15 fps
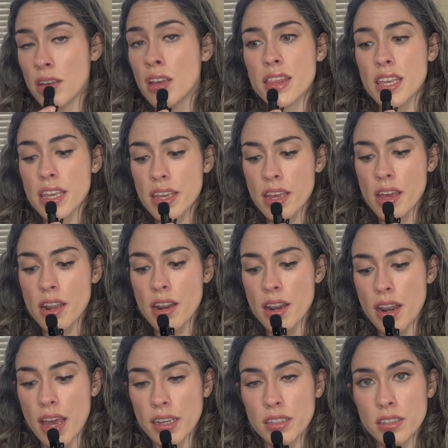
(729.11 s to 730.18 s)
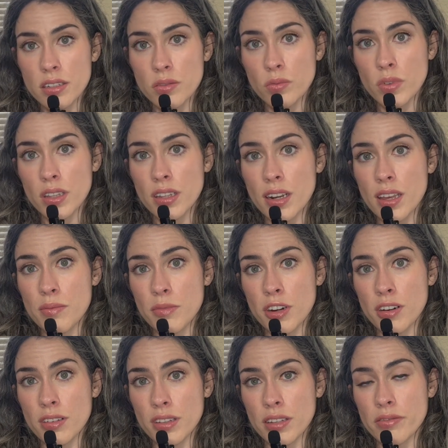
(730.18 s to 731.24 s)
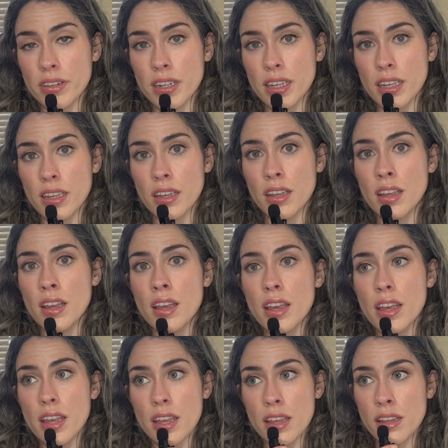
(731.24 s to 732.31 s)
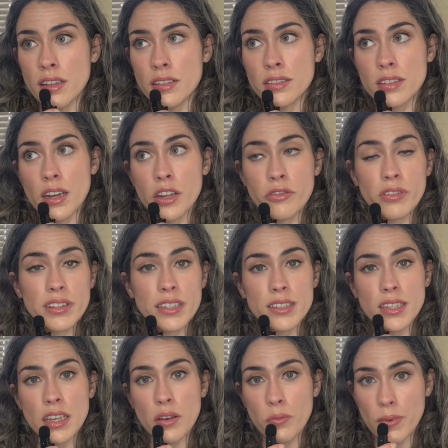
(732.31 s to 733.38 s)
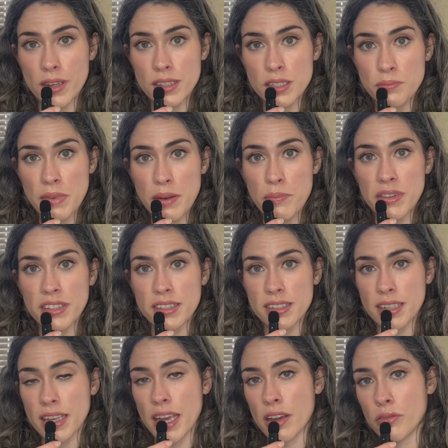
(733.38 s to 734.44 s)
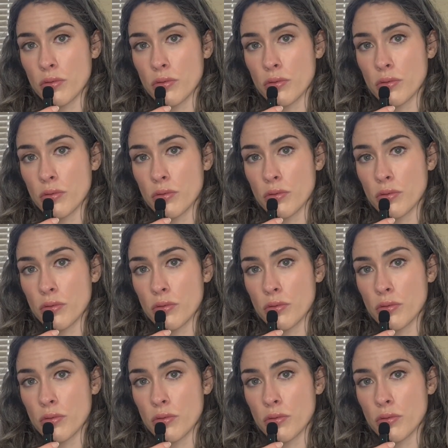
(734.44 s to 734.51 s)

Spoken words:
The next one that I am currently reading is Unrelenting Winds by Melissa K.